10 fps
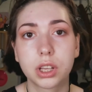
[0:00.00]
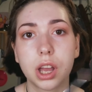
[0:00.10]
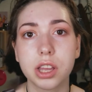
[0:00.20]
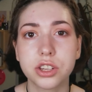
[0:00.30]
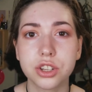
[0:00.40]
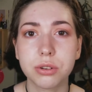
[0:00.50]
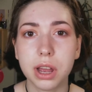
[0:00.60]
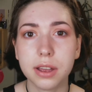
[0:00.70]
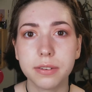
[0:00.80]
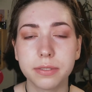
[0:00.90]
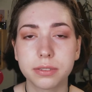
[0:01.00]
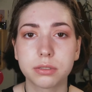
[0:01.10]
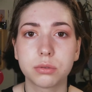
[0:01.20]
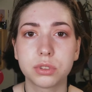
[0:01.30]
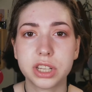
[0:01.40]
I do have
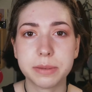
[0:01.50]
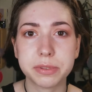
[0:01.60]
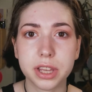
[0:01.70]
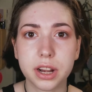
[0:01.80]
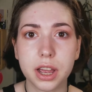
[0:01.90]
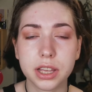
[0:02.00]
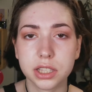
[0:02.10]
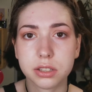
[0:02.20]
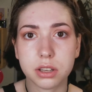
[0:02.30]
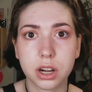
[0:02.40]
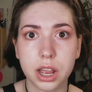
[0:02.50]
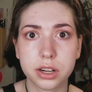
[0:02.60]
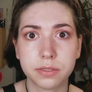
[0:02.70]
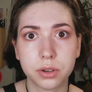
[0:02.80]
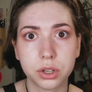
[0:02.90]
deep set eyes, so they're
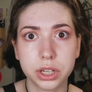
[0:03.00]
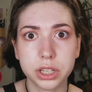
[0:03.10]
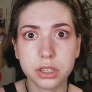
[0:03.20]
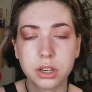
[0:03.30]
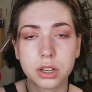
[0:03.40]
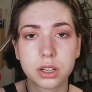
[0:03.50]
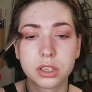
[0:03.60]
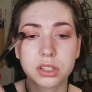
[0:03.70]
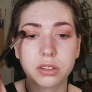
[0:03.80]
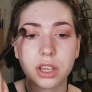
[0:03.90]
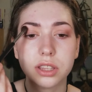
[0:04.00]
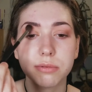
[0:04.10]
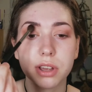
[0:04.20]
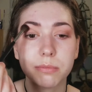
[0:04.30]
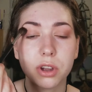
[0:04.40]
kind of hooded, so that's
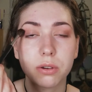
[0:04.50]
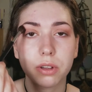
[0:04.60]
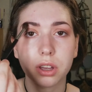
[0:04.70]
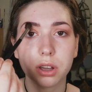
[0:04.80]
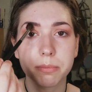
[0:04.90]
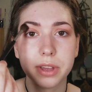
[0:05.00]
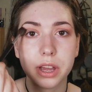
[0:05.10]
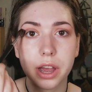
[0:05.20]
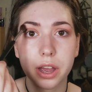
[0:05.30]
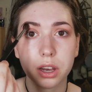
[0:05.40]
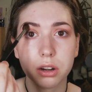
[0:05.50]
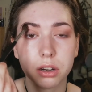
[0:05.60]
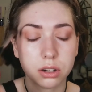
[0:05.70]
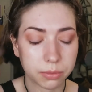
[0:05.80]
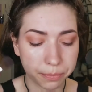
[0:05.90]
why I'm going a bit higher.